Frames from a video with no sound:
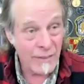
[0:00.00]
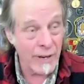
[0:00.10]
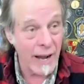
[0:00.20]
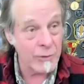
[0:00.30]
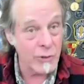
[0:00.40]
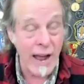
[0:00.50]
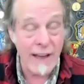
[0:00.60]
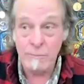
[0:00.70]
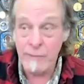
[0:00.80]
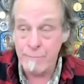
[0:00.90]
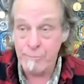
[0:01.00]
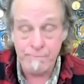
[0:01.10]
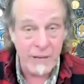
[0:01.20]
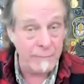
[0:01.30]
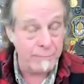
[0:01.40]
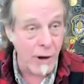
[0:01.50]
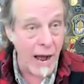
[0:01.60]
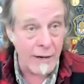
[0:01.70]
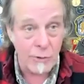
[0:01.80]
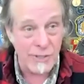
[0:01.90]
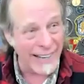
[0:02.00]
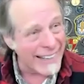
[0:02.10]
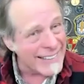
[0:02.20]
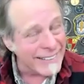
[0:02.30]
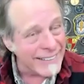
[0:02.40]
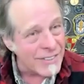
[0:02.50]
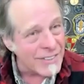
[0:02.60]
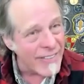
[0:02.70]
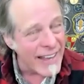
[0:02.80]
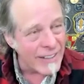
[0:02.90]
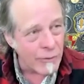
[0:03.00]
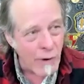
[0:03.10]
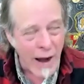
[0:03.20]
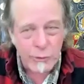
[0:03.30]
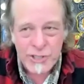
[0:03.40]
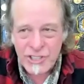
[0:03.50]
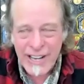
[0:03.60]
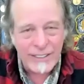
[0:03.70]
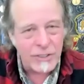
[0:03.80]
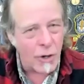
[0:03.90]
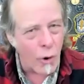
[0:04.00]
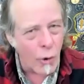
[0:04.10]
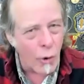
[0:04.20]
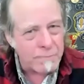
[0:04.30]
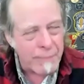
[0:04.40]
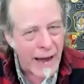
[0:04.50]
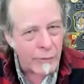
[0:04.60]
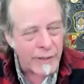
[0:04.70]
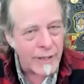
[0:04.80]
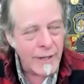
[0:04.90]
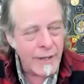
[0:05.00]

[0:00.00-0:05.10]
When I'm driving my big Broncos, I like to listen to that Roush Yates horsepower.